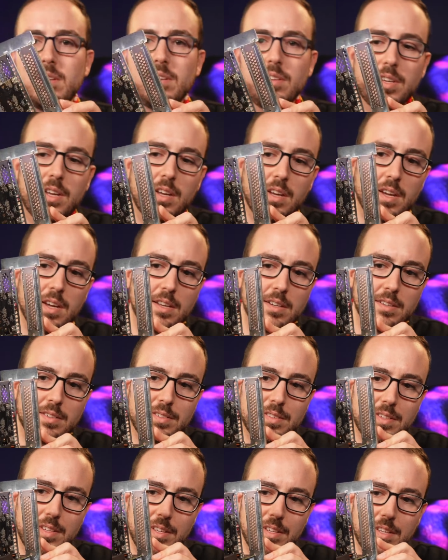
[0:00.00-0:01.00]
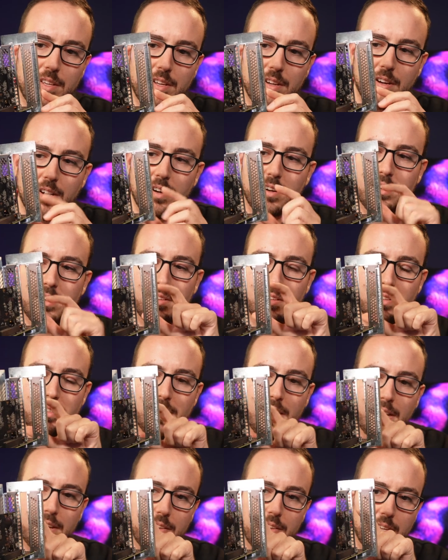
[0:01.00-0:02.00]
You can kind of see here, the
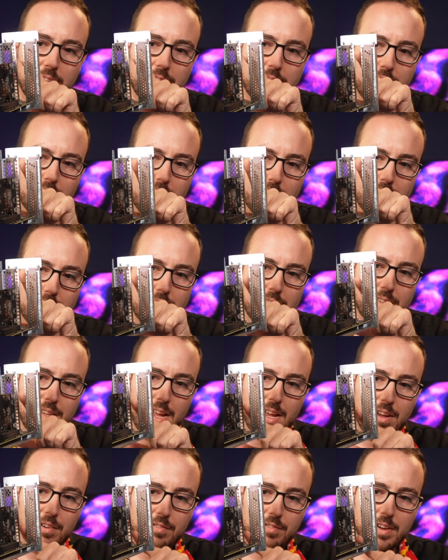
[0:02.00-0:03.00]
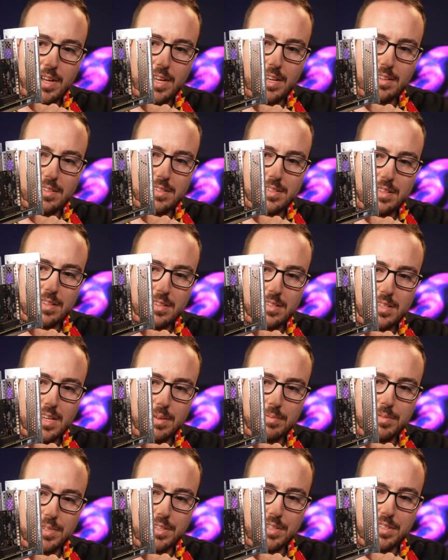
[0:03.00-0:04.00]
DeckLink's gonna slot right into this empty